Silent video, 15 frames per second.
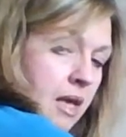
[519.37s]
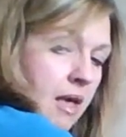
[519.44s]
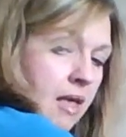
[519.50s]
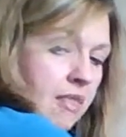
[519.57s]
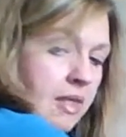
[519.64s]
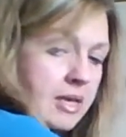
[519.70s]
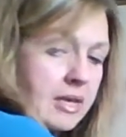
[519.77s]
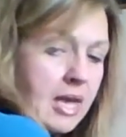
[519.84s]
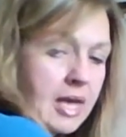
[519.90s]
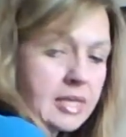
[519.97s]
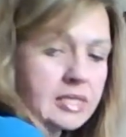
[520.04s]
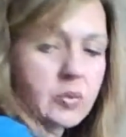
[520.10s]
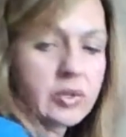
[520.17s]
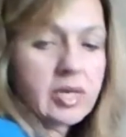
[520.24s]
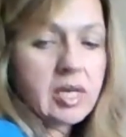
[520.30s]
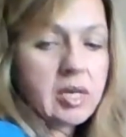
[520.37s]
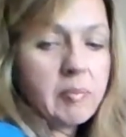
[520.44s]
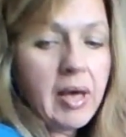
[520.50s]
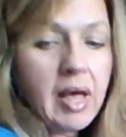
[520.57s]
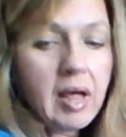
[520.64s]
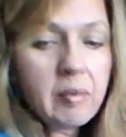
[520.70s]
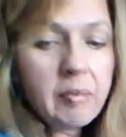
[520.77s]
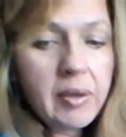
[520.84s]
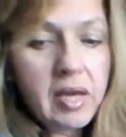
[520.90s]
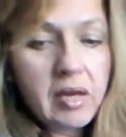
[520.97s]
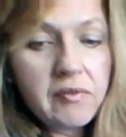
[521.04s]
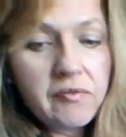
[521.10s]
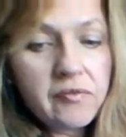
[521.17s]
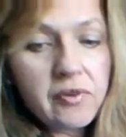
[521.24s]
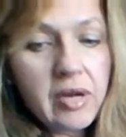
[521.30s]
And then next, we're going to
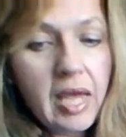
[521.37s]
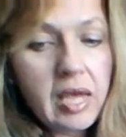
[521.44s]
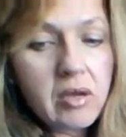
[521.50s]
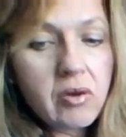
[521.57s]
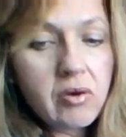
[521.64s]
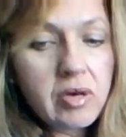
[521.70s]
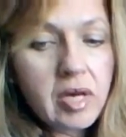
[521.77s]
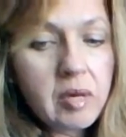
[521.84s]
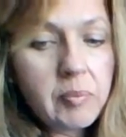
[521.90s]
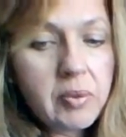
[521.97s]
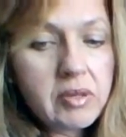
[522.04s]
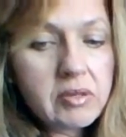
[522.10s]
palpate for aortic